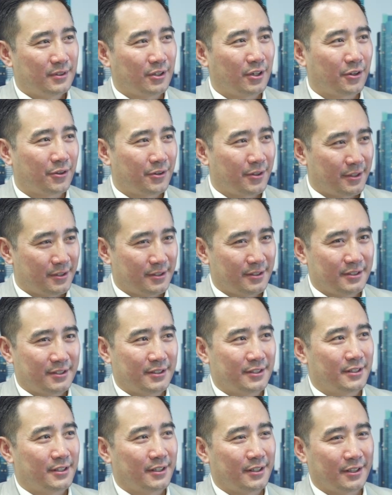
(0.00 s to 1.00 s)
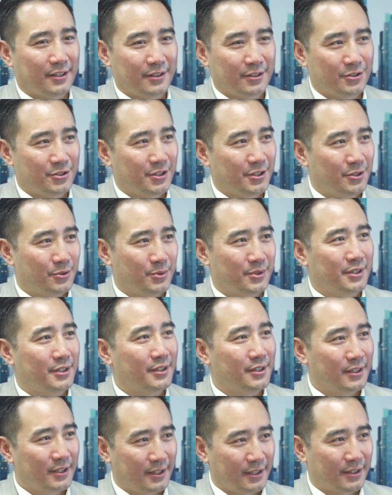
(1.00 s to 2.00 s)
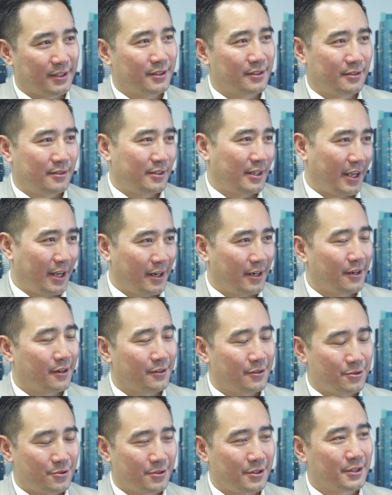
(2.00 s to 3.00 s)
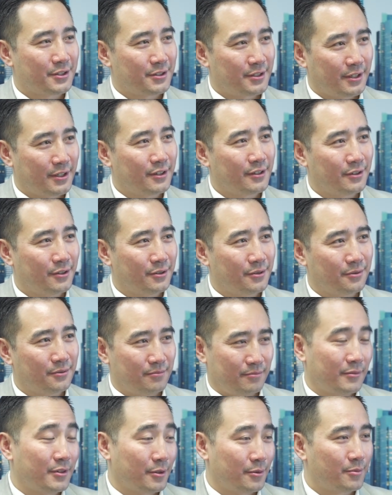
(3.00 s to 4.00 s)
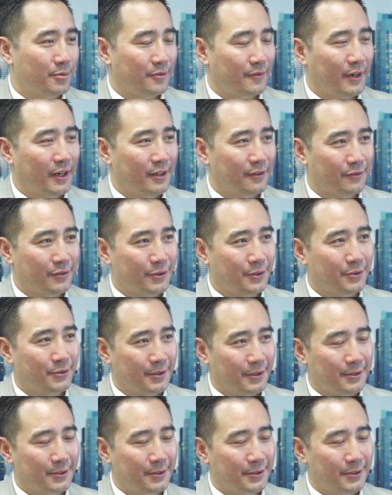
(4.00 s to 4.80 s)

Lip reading: The authenticity, the genuine, like the care and trust that they're providing for you, right?